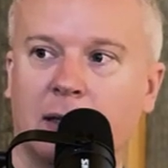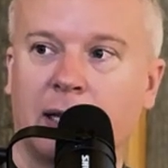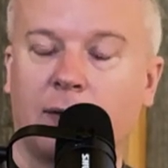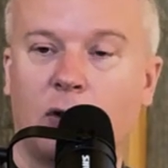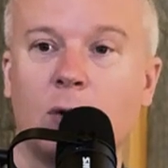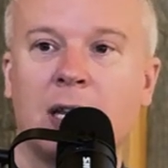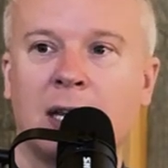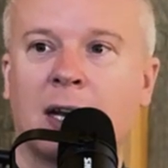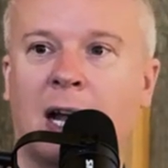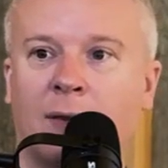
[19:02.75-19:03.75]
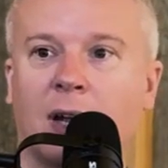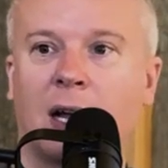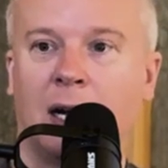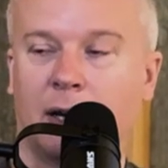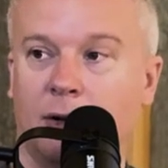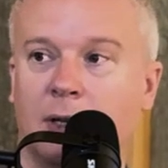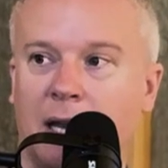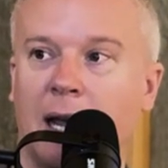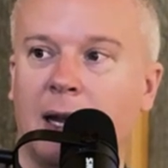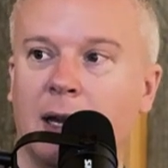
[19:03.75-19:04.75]
Like, if you eat an avocado a
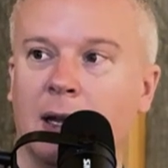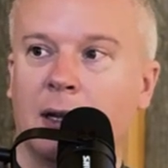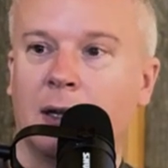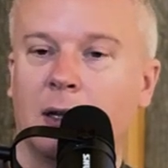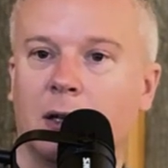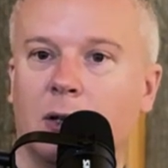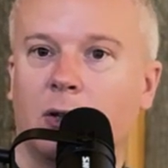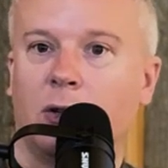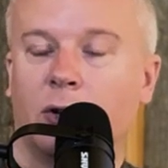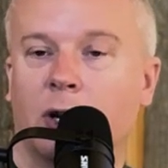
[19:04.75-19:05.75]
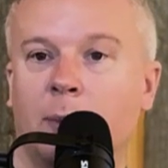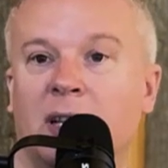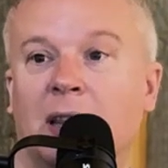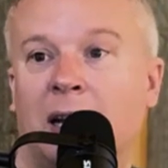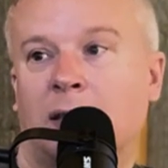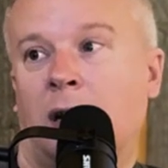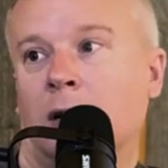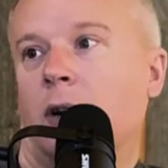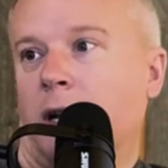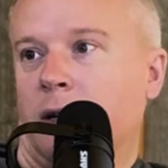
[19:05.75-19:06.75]
day, you're going to be less
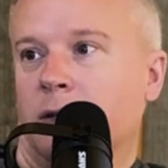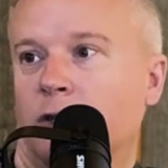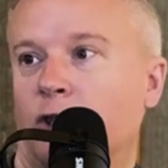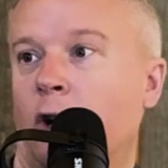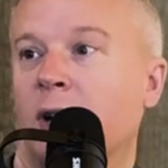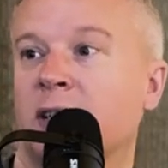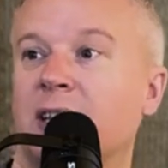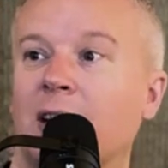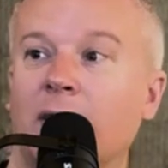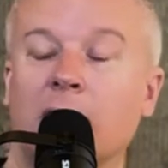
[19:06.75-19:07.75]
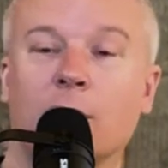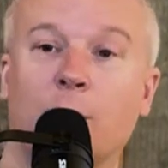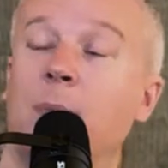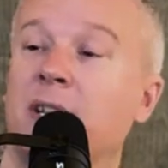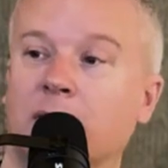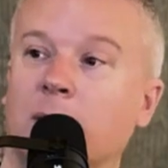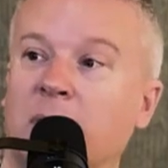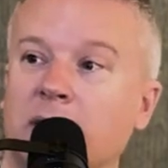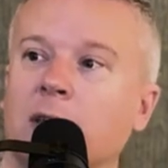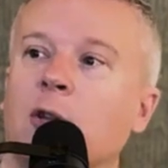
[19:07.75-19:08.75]
hungry. So instead of eating 3 pieces of
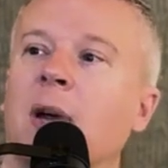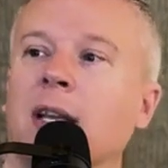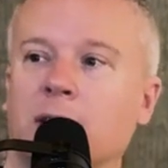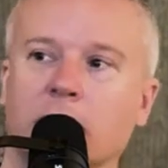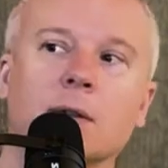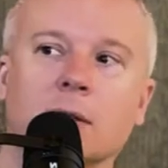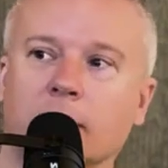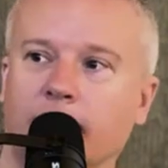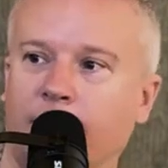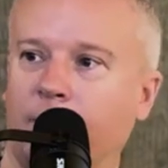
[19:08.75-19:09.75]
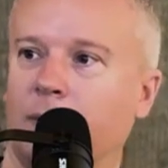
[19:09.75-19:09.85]
pizza, you might eat 2. Right.